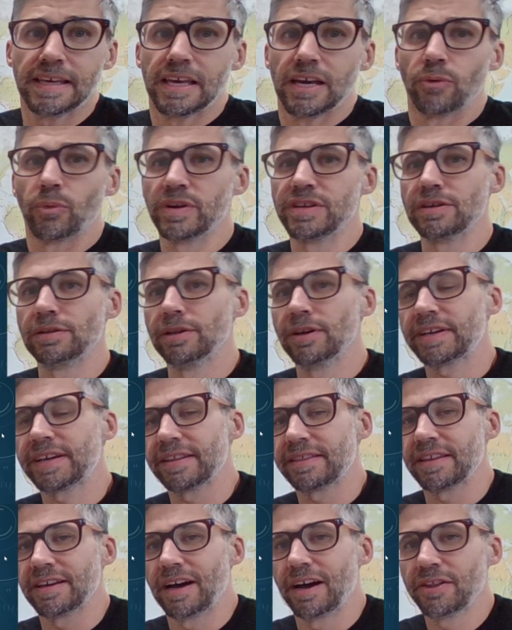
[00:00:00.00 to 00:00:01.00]
when you look
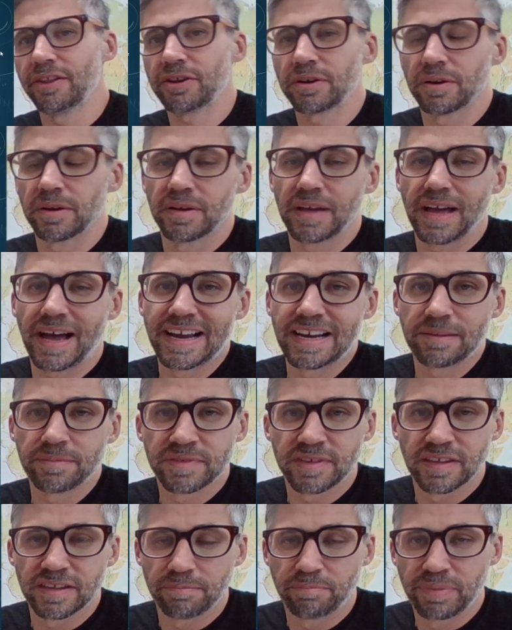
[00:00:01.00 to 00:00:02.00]
at the other
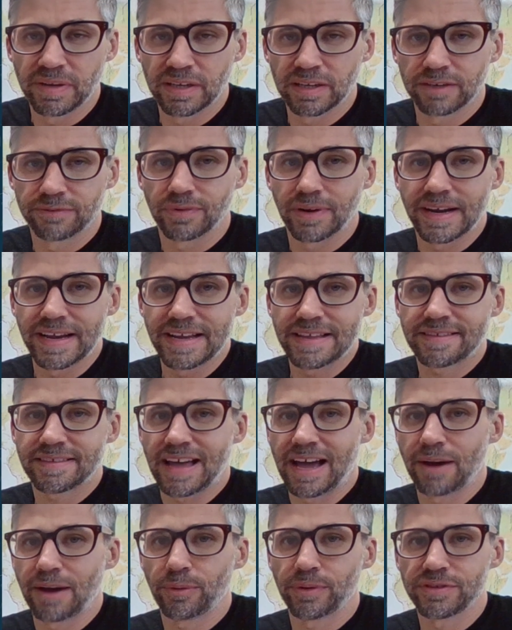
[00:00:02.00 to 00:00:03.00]
items in the Bill of Rights,
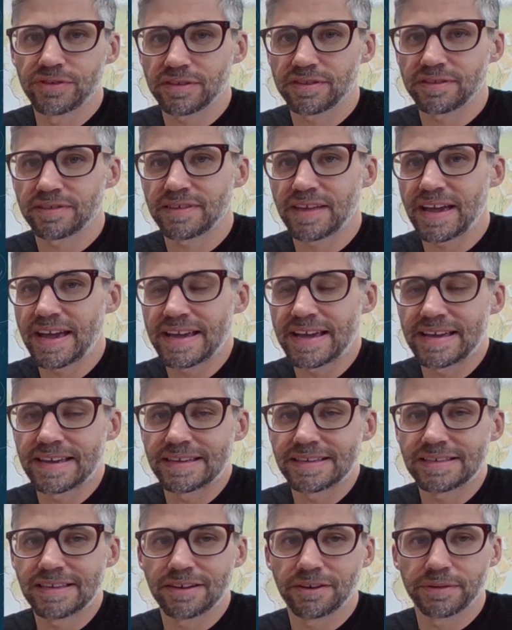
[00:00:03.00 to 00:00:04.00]
I will just
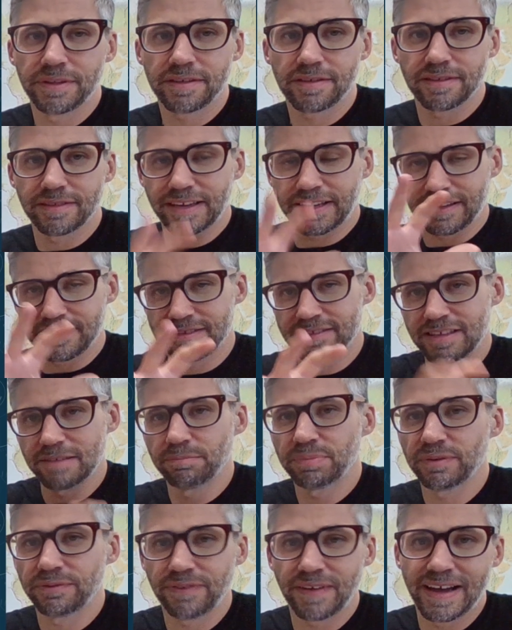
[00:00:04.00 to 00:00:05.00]
say, this is like a
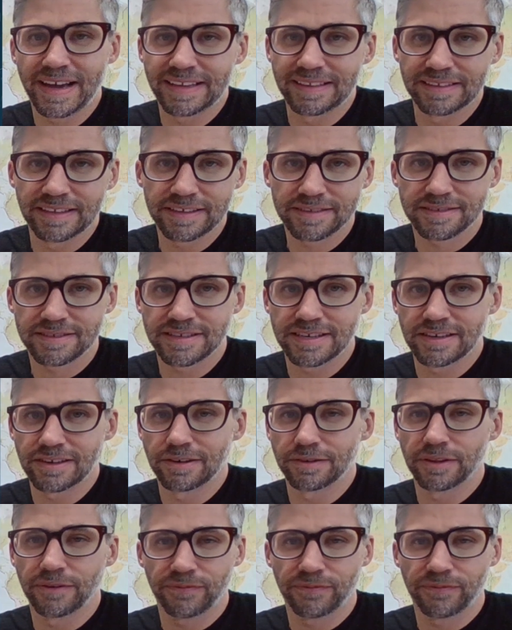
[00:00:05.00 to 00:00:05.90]
simplified list here.